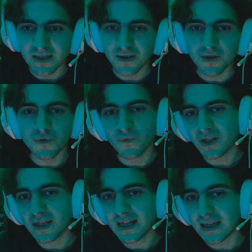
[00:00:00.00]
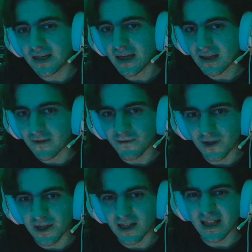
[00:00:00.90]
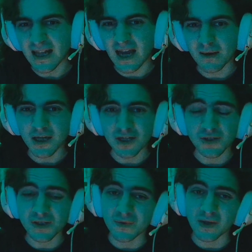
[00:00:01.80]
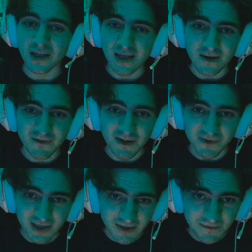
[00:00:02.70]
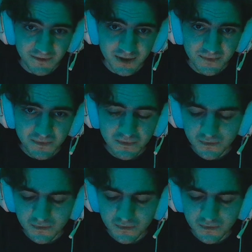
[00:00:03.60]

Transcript: You really get the feeling that the animation's doing a lot of heavy lifting.